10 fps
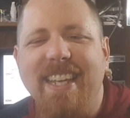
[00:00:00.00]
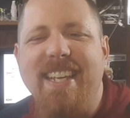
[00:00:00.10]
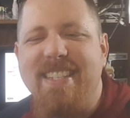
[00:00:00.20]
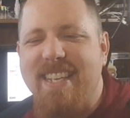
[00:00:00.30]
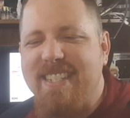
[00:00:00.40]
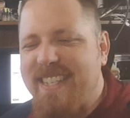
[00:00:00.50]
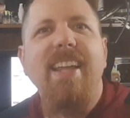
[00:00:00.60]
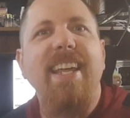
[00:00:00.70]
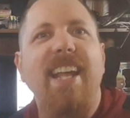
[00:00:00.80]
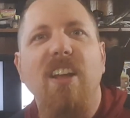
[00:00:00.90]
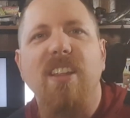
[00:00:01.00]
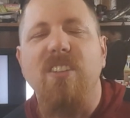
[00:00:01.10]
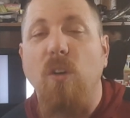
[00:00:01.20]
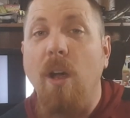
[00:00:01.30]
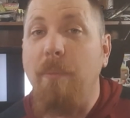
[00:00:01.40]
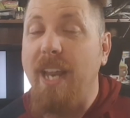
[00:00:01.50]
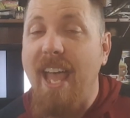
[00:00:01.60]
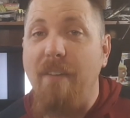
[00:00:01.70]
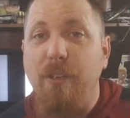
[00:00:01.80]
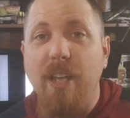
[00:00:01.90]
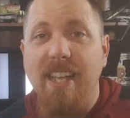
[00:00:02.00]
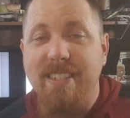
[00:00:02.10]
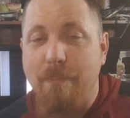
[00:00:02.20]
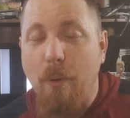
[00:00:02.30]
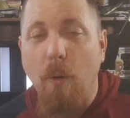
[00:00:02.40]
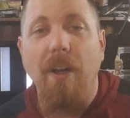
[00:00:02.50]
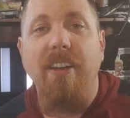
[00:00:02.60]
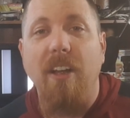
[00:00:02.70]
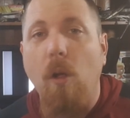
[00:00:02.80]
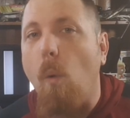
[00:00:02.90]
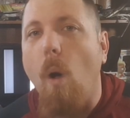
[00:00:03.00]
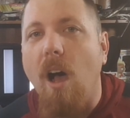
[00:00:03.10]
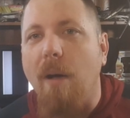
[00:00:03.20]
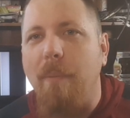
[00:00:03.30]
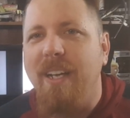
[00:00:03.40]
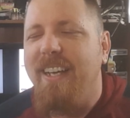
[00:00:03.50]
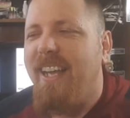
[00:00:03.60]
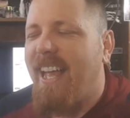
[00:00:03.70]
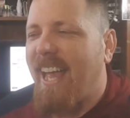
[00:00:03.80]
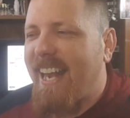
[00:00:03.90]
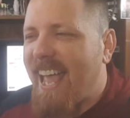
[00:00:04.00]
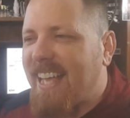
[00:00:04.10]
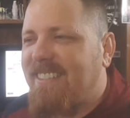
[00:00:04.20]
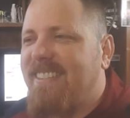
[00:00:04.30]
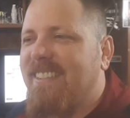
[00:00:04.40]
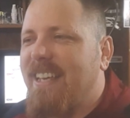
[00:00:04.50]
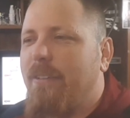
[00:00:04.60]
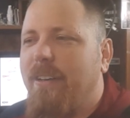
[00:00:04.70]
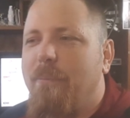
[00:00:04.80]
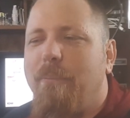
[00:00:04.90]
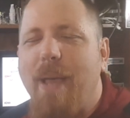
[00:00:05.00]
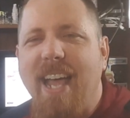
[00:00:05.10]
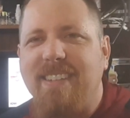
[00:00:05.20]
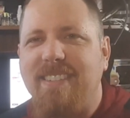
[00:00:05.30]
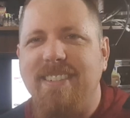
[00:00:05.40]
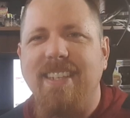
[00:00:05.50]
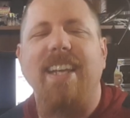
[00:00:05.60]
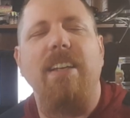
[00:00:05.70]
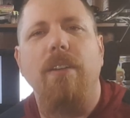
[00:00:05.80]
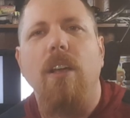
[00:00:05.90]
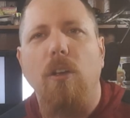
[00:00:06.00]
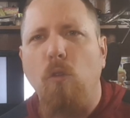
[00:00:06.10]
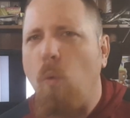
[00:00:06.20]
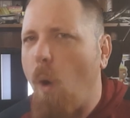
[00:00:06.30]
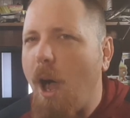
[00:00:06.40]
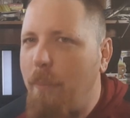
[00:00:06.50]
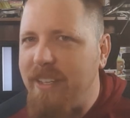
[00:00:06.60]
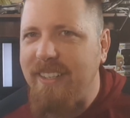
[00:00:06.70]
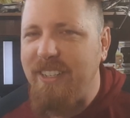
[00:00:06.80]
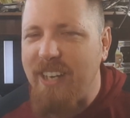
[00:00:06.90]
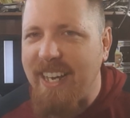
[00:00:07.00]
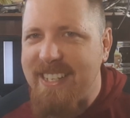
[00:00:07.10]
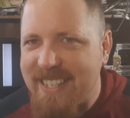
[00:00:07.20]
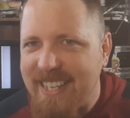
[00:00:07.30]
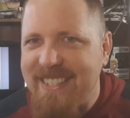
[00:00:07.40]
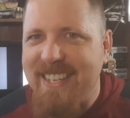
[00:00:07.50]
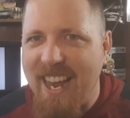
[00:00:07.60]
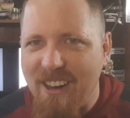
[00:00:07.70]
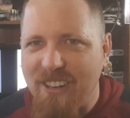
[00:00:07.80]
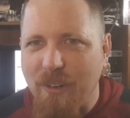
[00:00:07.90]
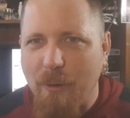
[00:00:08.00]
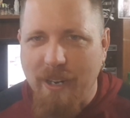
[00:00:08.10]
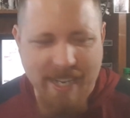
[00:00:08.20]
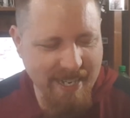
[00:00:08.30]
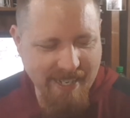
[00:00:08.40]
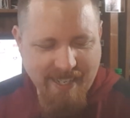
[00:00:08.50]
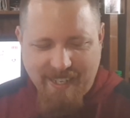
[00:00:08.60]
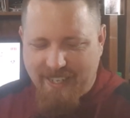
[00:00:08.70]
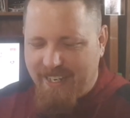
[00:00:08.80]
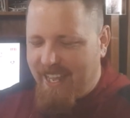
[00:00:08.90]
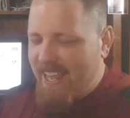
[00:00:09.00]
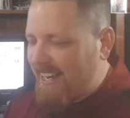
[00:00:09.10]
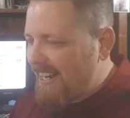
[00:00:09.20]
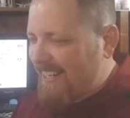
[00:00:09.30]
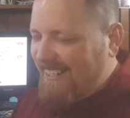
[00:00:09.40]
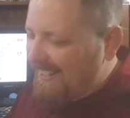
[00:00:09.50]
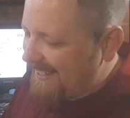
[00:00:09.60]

he says, "Take care of this, or I'm going to have you guys deported to Guam." And as he's leaving, Peck's just like, "Guam is a United States territory, idiot."